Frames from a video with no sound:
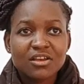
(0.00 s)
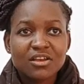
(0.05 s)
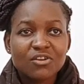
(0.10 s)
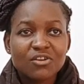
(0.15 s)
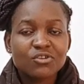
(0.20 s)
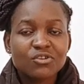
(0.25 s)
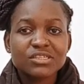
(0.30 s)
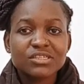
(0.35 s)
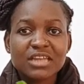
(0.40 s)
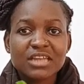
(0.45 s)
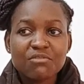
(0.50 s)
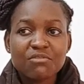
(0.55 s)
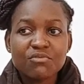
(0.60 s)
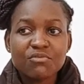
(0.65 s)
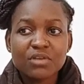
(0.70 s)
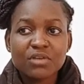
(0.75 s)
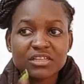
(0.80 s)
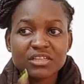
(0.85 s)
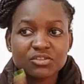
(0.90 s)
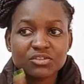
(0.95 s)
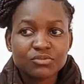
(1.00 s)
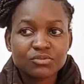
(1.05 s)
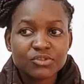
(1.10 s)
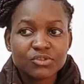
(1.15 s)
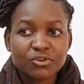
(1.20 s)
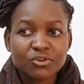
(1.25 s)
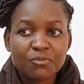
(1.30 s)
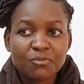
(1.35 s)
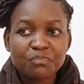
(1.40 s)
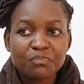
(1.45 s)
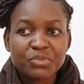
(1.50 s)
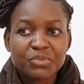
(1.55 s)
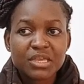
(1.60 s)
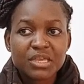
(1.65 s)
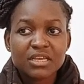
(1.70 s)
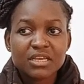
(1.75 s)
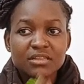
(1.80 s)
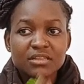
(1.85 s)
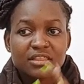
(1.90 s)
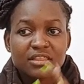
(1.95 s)
Because now, as you saw,
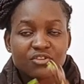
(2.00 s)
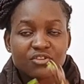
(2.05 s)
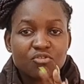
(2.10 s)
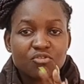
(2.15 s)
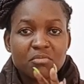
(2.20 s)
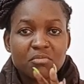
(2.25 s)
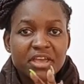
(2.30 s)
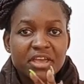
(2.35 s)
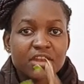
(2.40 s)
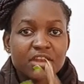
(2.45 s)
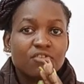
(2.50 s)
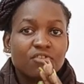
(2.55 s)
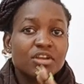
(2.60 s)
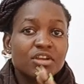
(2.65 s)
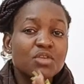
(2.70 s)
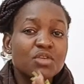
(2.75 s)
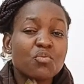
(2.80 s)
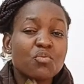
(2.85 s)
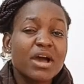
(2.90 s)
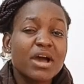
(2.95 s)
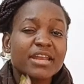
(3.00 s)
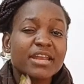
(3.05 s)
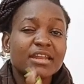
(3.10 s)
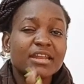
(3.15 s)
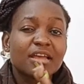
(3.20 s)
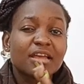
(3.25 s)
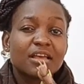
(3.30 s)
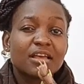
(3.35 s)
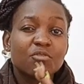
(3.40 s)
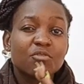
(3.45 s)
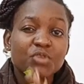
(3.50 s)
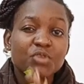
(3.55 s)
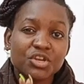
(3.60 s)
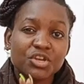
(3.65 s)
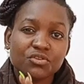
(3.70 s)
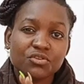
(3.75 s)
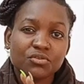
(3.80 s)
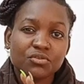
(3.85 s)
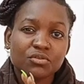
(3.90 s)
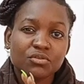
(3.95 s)
the room had only one
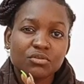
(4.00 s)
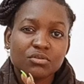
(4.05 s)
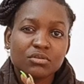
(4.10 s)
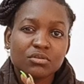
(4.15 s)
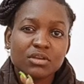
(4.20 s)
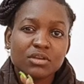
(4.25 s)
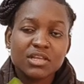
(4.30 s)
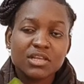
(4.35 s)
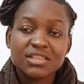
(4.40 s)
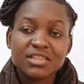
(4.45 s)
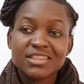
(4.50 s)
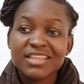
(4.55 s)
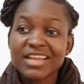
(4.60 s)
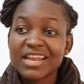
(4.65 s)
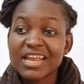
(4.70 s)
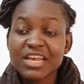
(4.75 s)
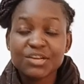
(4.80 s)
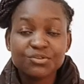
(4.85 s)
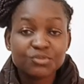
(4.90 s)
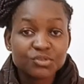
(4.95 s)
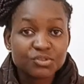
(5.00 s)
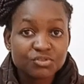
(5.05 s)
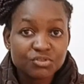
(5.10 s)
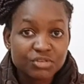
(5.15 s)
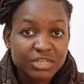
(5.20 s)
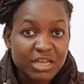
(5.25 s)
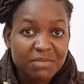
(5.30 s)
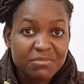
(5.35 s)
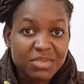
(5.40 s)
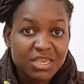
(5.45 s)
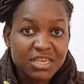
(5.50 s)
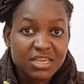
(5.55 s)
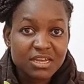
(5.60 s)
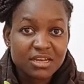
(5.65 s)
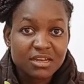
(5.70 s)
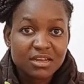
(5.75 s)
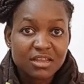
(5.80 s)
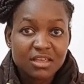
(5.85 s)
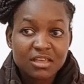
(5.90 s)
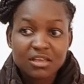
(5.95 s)
window. The light was not coming
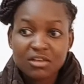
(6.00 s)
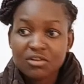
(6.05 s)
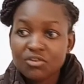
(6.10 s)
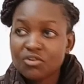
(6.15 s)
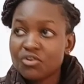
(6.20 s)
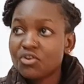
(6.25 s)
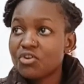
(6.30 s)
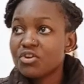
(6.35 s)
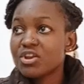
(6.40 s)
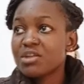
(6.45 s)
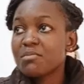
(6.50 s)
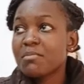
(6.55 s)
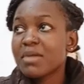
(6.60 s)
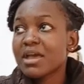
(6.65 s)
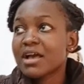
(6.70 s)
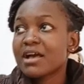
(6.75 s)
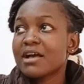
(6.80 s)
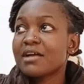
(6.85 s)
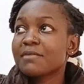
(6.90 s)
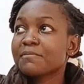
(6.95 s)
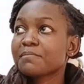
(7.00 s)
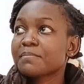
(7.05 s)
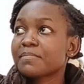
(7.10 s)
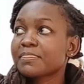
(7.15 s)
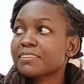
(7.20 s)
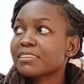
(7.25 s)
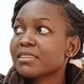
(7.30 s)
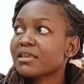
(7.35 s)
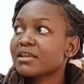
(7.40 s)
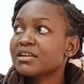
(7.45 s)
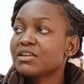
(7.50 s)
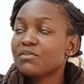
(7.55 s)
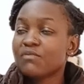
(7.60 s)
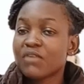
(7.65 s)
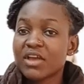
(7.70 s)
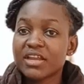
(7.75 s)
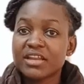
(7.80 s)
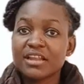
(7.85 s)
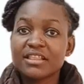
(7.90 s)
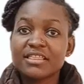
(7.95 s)
in. Oh, nimeka
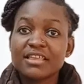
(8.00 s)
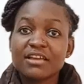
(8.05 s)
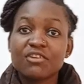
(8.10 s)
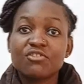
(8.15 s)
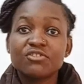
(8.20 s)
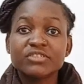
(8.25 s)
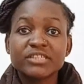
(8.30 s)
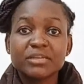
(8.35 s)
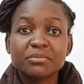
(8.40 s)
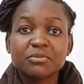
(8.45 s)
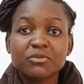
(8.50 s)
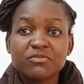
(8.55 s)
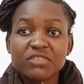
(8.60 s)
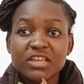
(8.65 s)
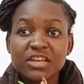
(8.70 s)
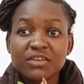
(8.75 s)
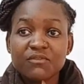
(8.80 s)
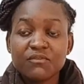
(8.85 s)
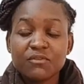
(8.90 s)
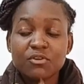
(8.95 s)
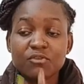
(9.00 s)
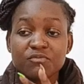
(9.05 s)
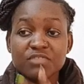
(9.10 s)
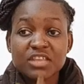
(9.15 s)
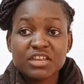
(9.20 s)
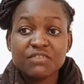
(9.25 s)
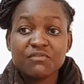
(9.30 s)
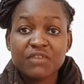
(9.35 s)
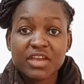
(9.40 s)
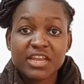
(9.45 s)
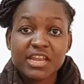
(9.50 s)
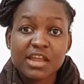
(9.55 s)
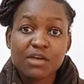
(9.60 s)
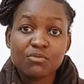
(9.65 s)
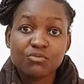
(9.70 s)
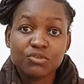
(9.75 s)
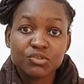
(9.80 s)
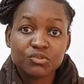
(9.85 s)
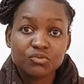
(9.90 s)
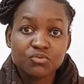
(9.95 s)
divider. The concept of the divider
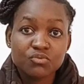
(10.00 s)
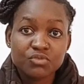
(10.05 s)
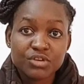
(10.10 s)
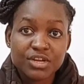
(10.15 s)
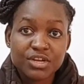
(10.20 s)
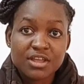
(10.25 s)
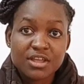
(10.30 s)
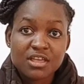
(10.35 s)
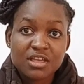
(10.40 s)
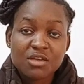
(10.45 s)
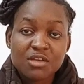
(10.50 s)
was good.